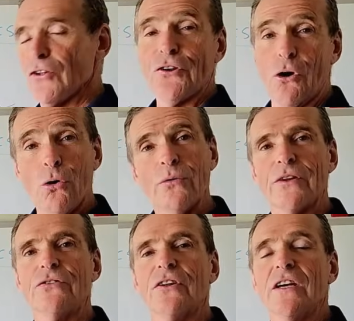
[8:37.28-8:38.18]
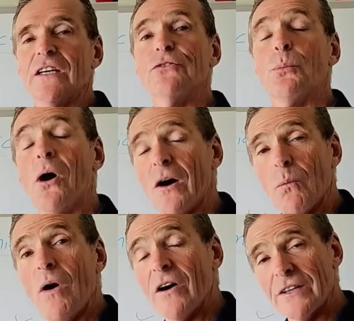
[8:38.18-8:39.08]
So all this is
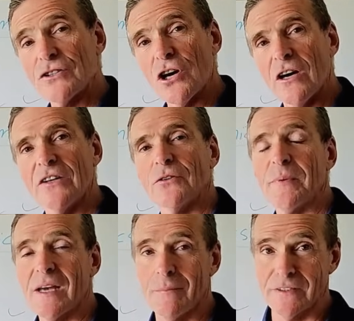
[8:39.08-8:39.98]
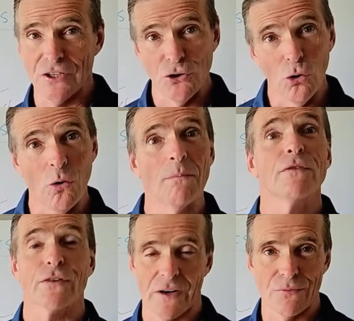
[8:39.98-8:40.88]
why wider tyres are becoming the
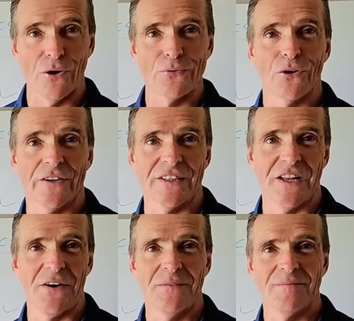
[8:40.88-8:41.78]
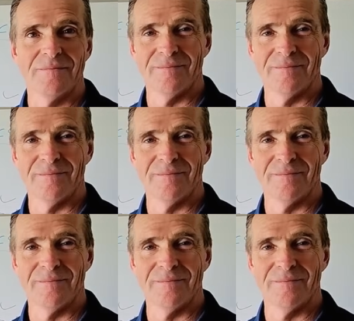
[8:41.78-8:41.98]
norm for our road riding now.